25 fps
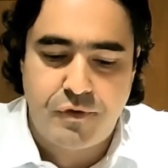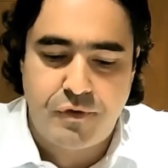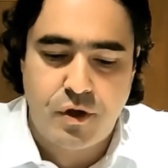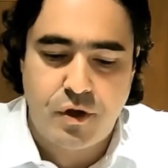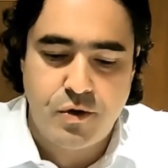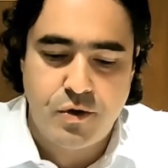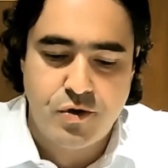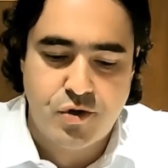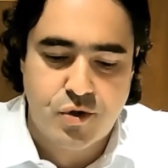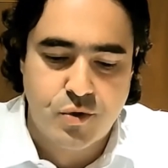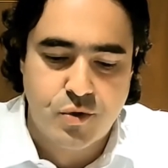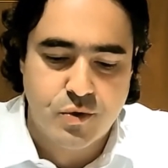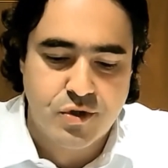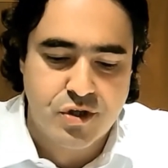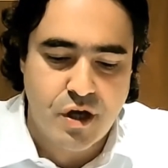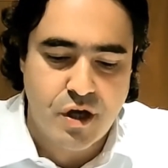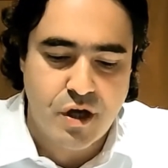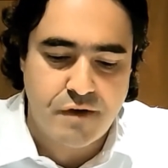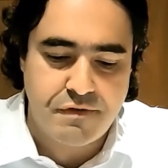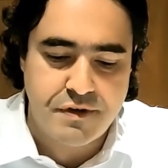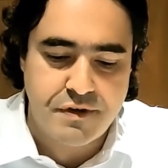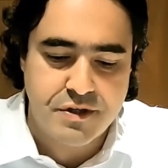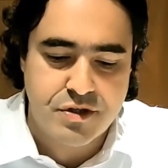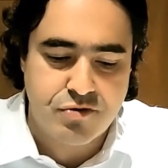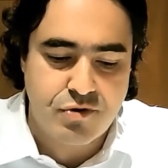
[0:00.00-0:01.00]
used your
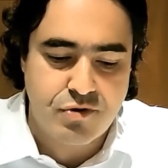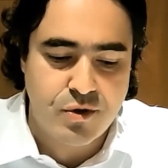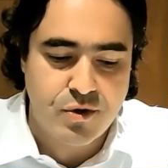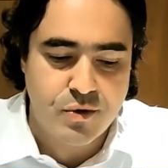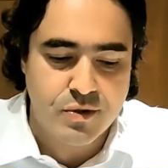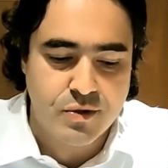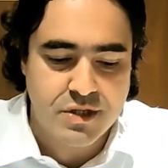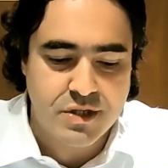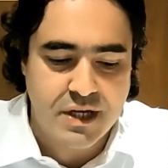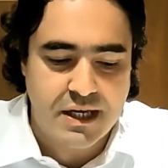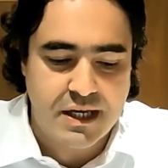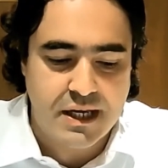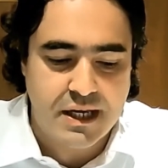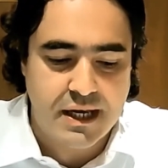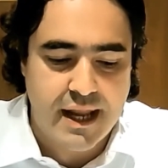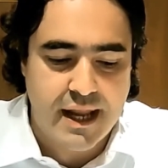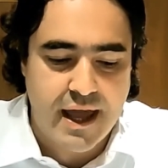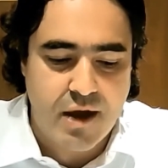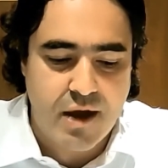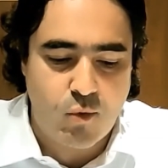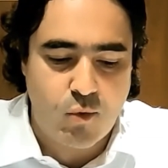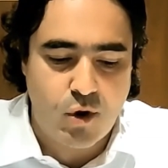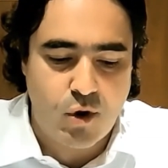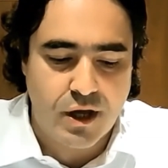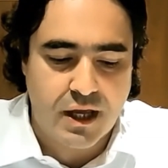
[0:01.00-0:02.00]
service or in your senior
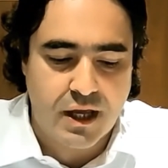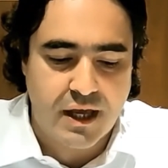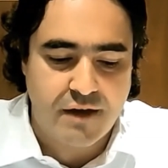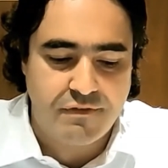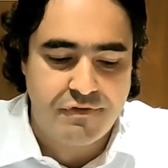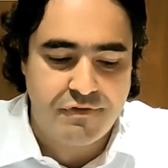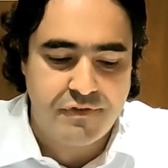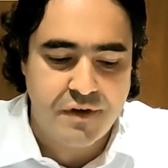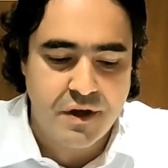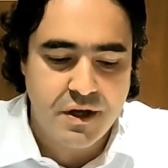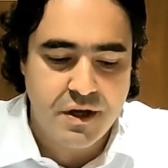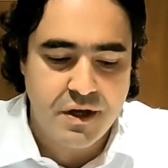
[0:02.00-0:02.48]
network have